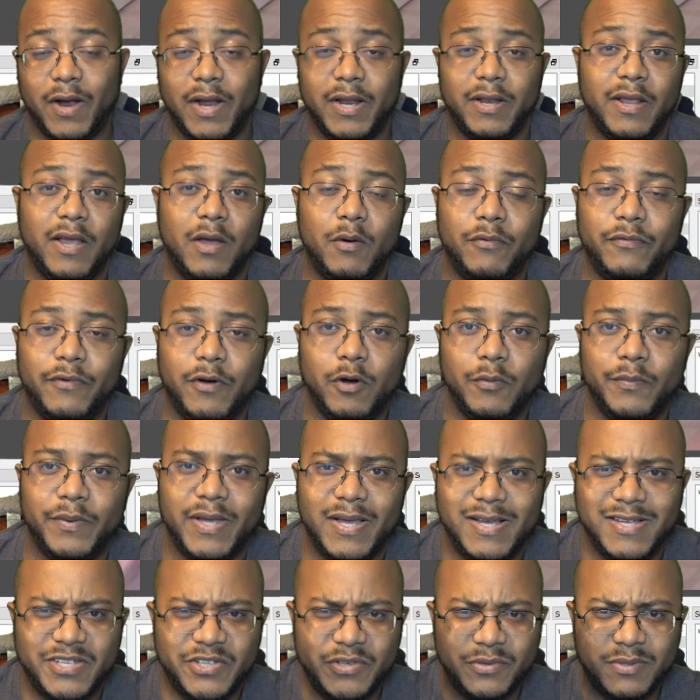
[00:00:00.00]
right now with
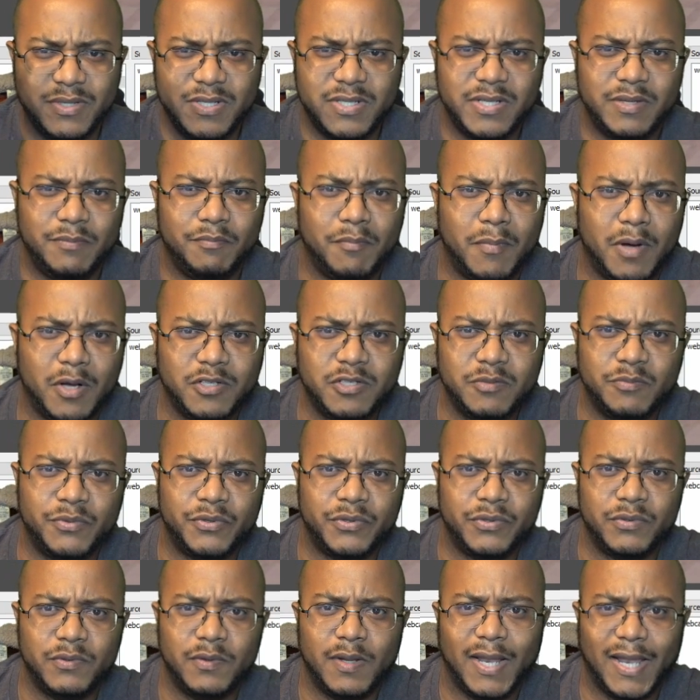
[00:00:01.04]
OBS, you'll see
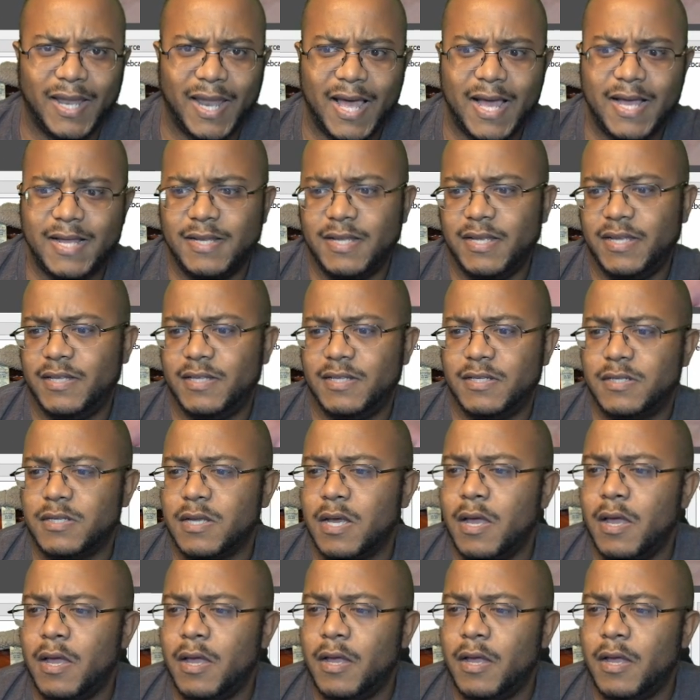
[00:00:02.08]
multiple line ends.